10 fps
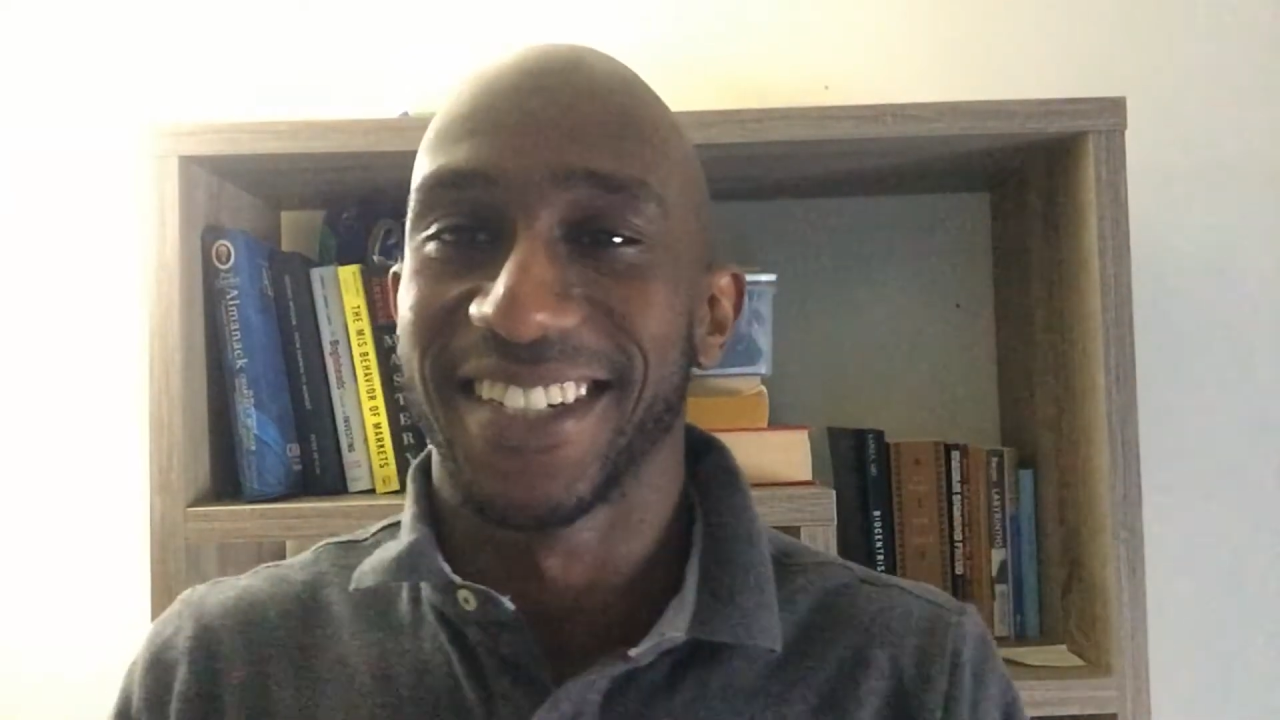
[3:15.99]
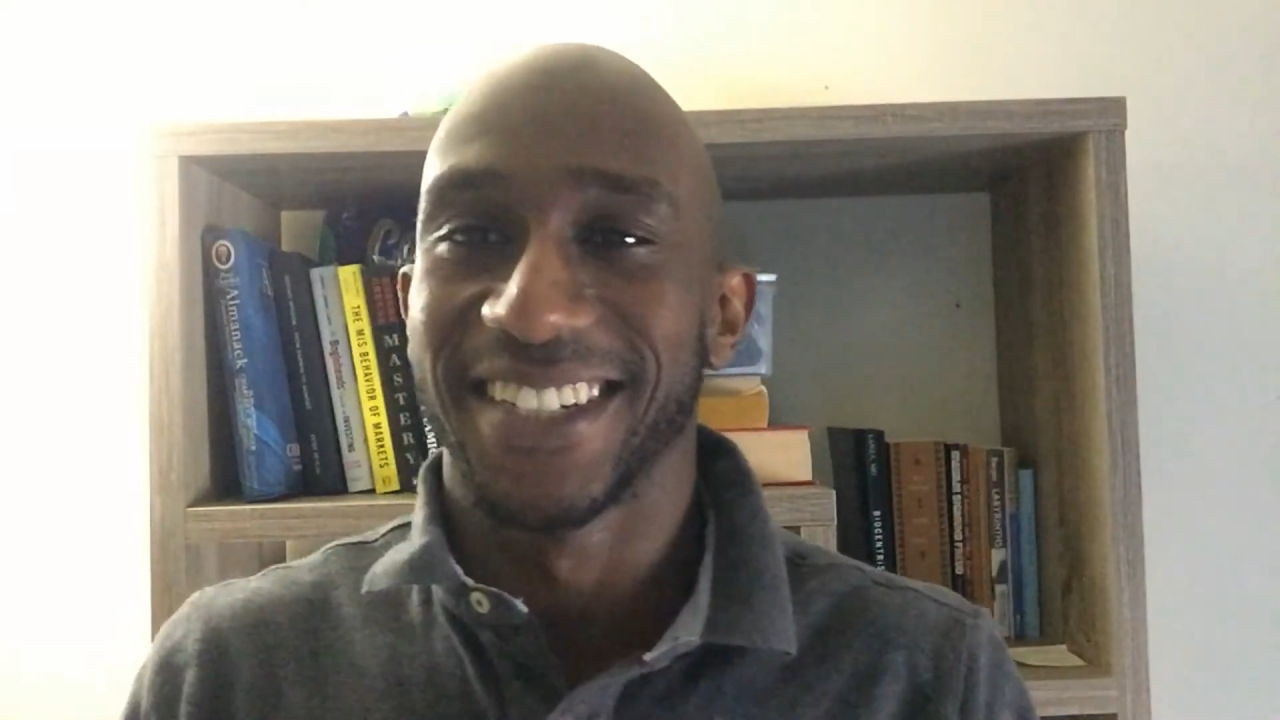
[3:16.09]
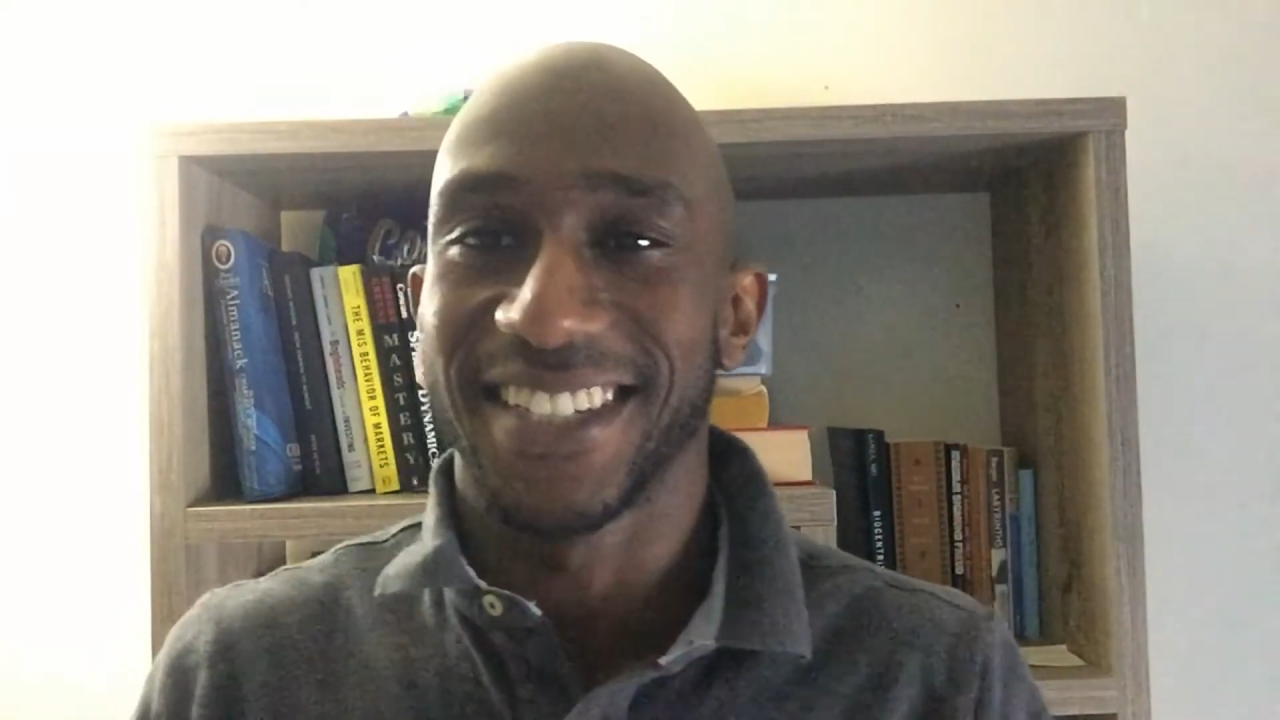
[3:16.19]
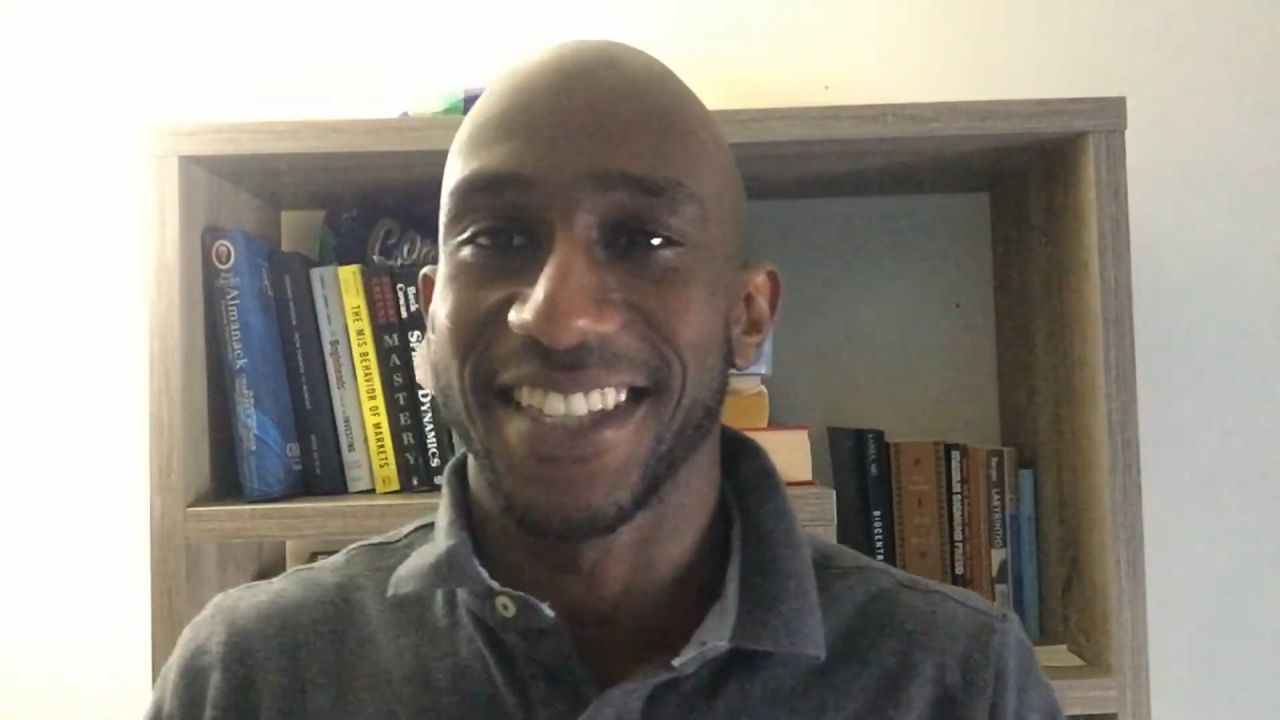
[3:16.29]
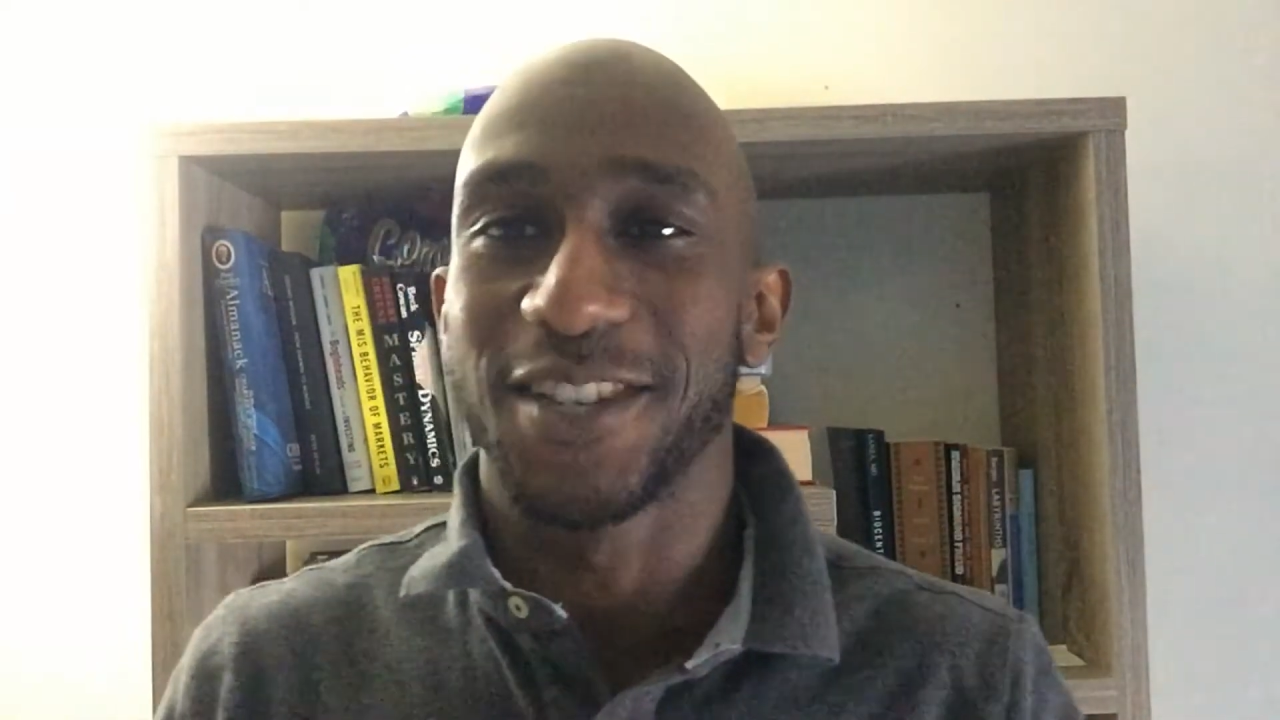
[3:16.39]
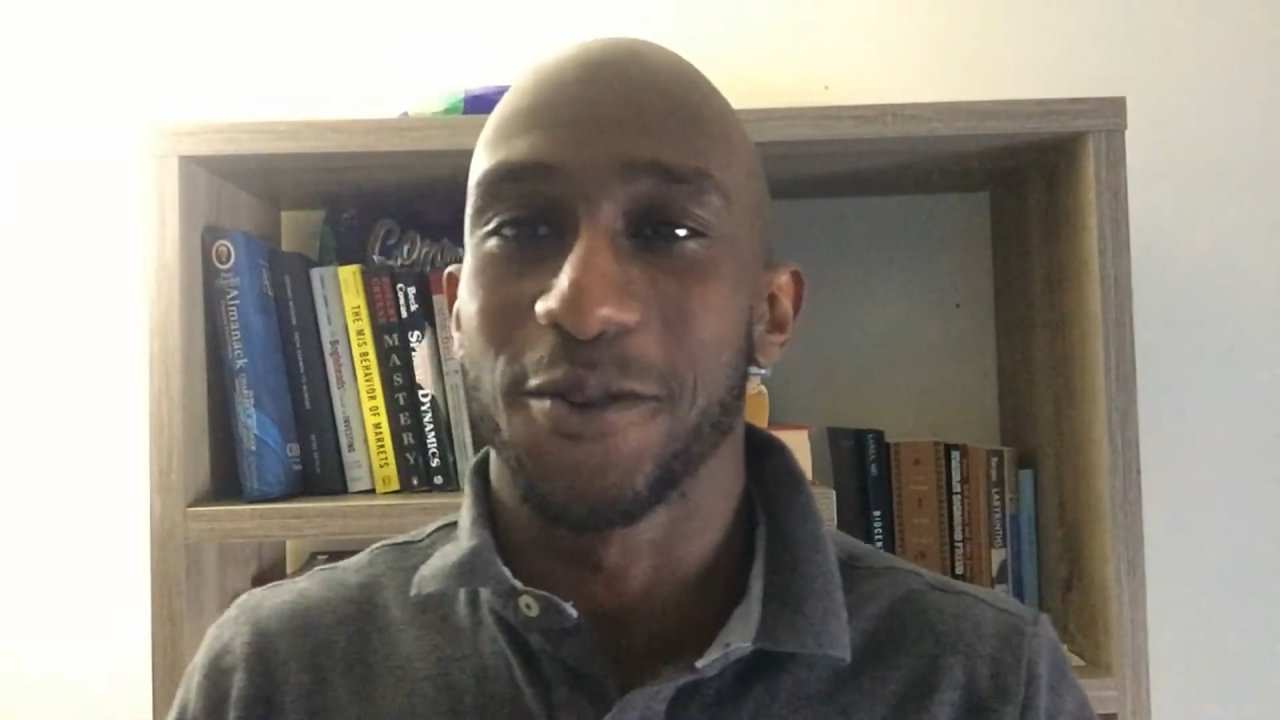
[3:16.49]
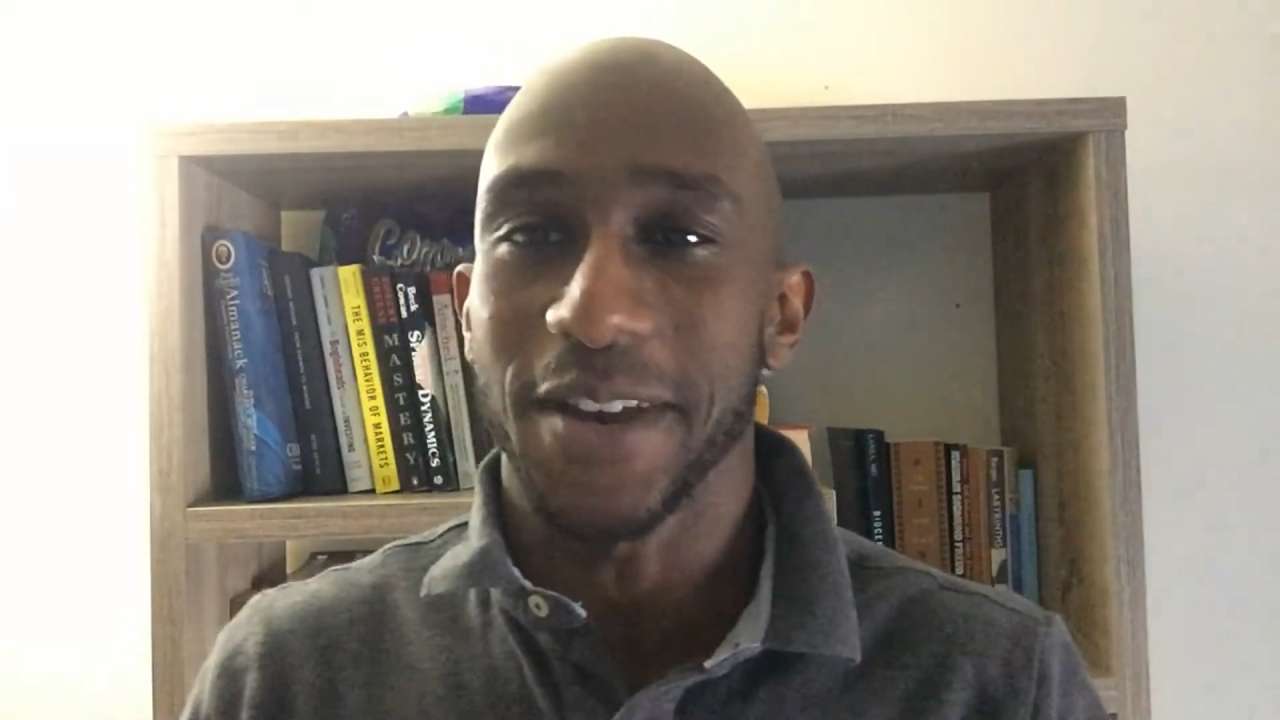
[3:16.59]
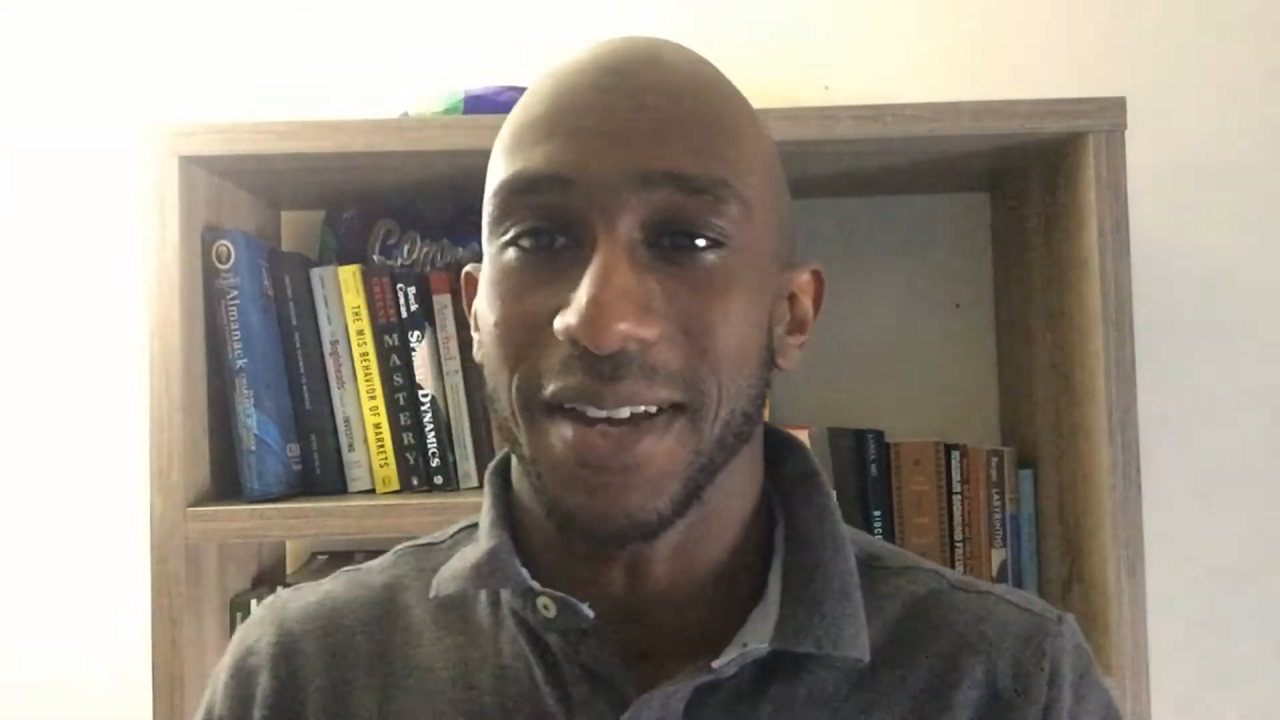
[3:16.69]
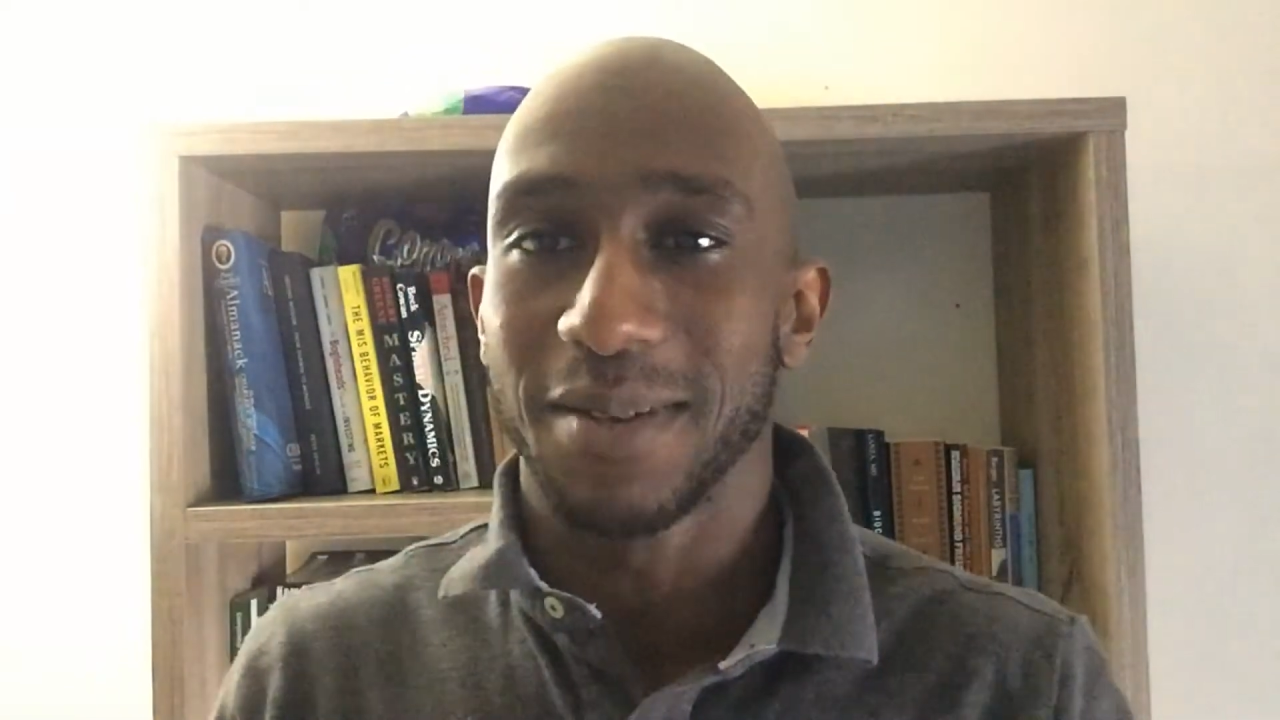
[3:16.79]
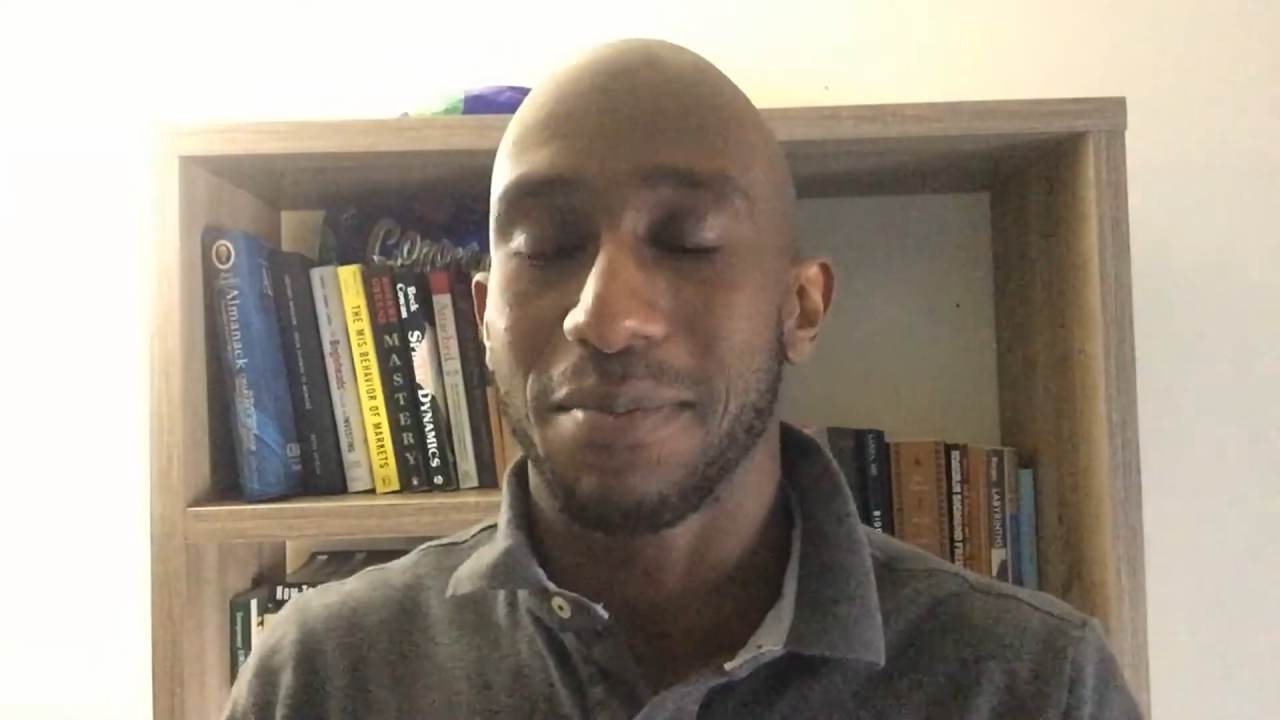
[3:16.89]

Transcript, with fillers: to the degree,